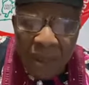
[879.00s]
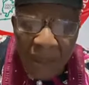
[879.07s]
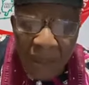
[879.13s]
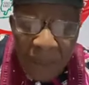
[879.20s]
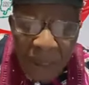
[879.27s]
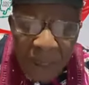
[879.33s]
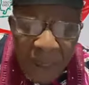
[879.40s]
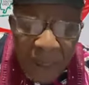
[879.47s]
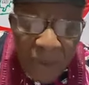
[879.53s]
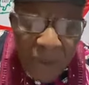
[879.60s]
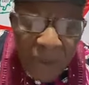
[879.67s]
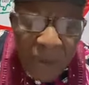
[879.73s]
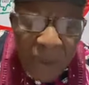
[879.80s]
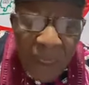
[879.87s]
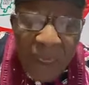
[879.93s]
In the
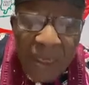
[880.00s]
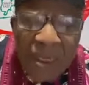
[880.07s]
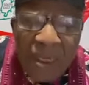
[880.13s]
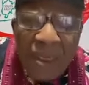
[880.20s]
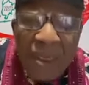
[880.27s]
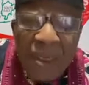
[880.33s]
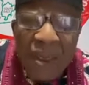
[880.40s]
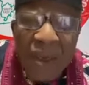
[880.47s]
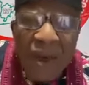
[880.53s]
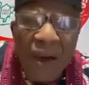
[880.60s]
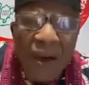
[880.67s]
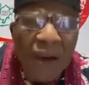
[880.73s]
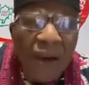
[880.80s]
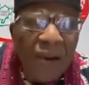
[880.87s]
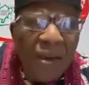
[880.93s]
true sense,
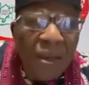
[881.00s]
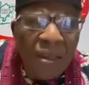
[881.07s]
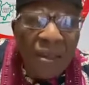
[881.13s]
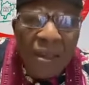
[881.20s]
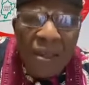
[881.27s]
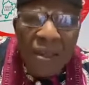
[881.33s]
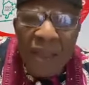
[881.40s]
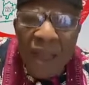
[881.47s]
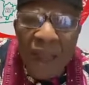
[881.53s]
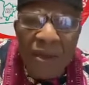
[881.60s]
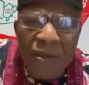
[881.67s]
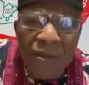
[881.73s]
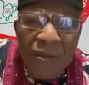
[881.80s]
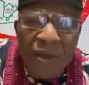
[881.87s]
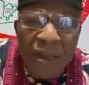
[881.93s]
all these things they are
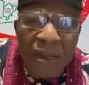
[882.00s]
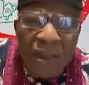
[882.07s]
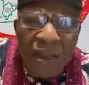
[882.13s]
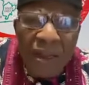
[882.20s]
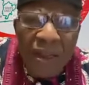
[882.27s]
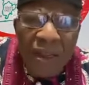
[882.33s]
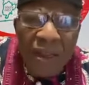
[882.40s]
doing,